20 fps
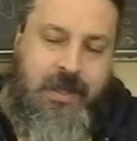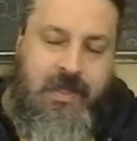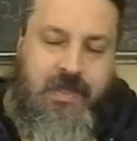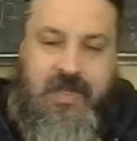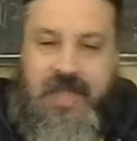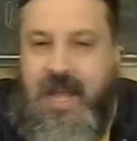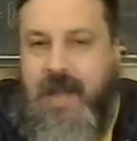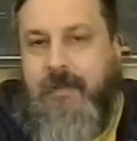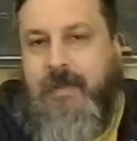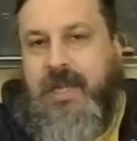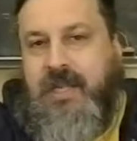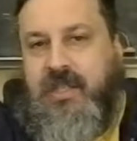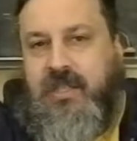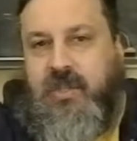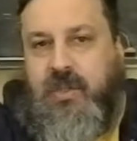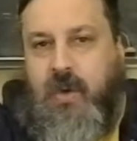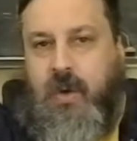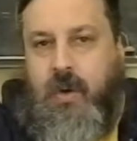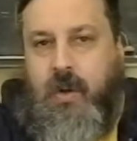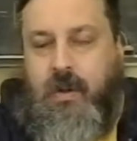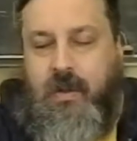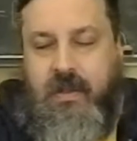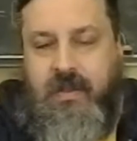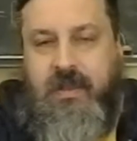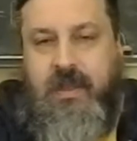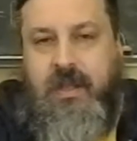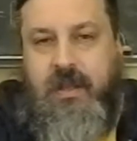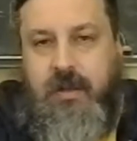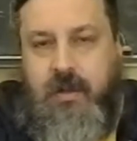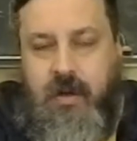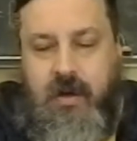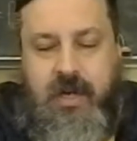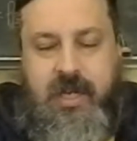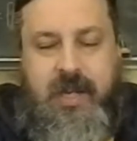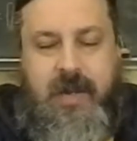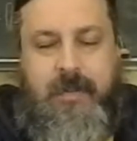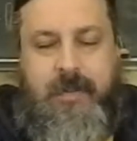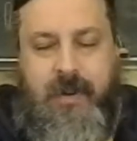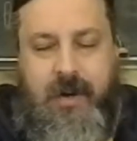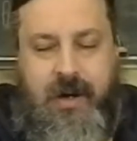That means soul. The
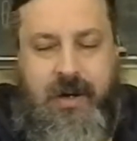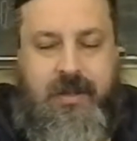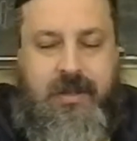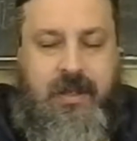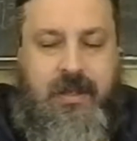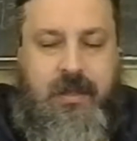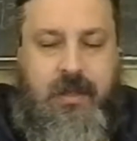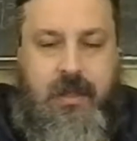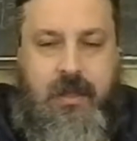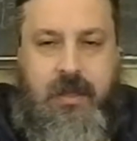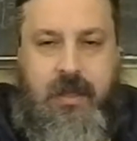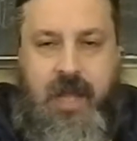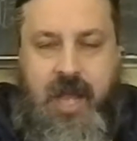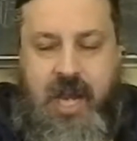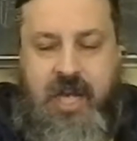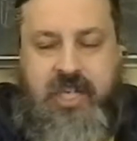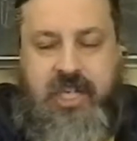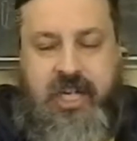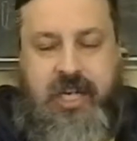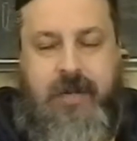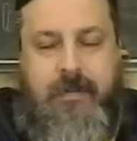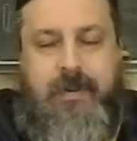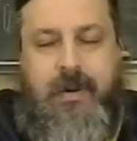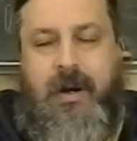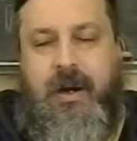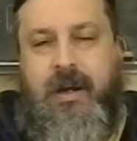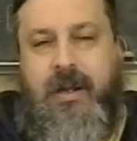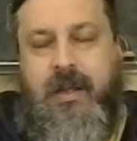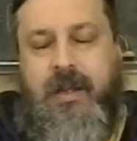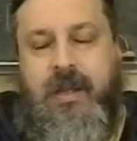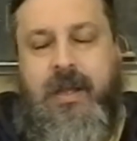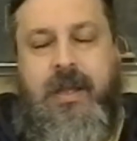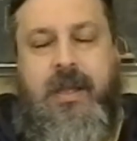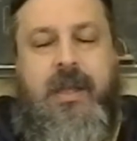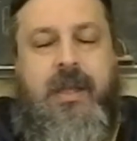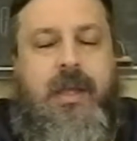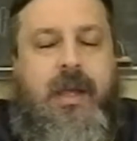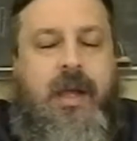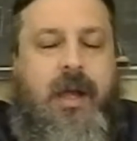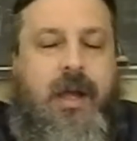logi part, the logi part,
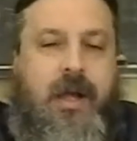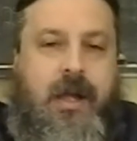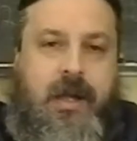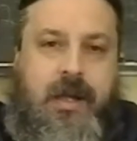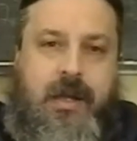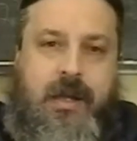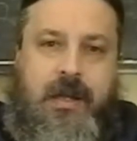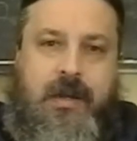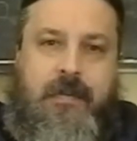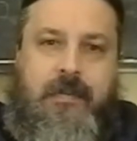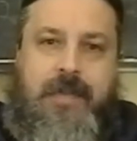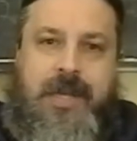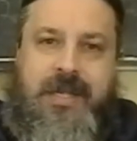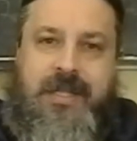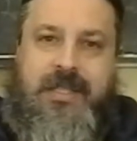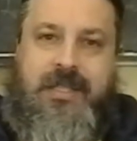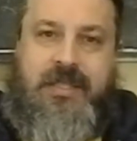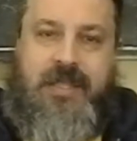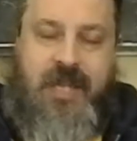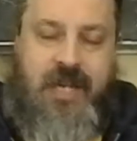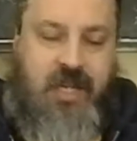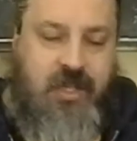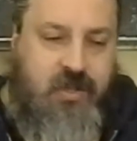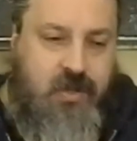means study.